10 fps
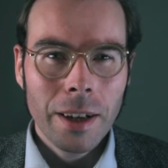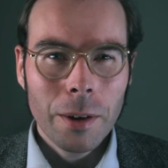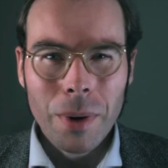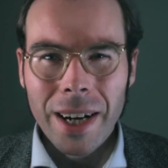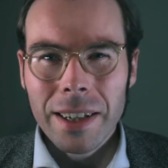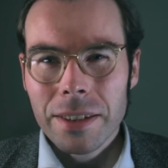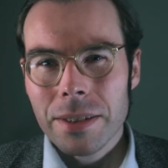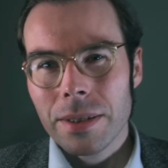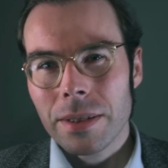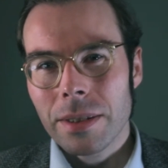Where
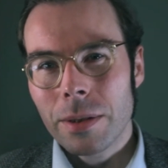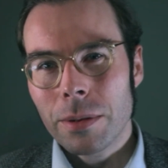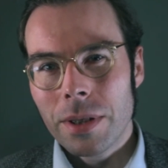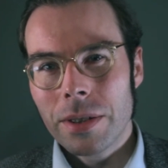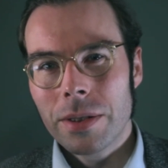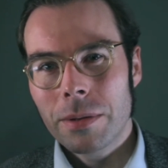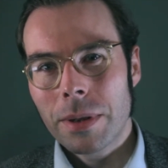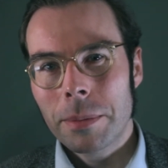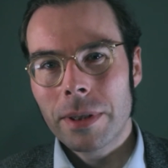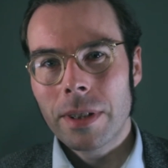does your
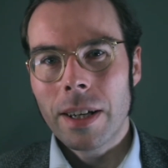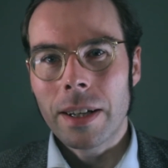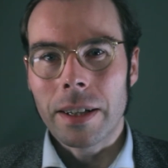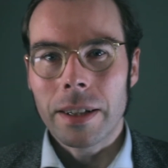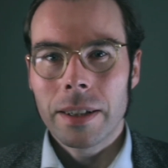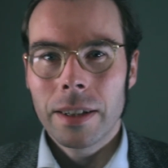disagreement lie?